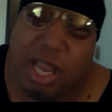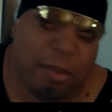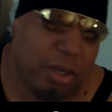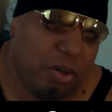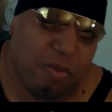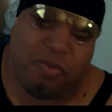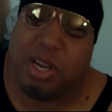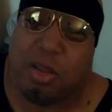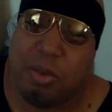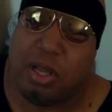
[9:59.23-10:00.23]
I'm gonna do a
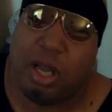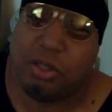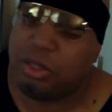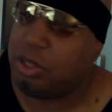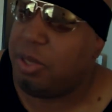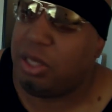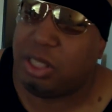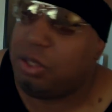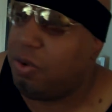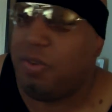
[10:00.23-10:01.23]
video because there's somebody else
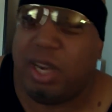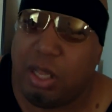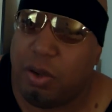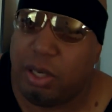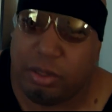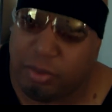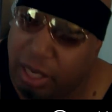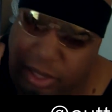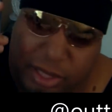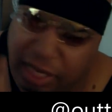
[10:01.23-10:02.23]
can do a video and
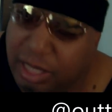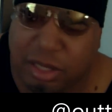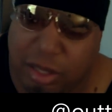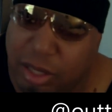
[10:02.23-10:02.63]
link it.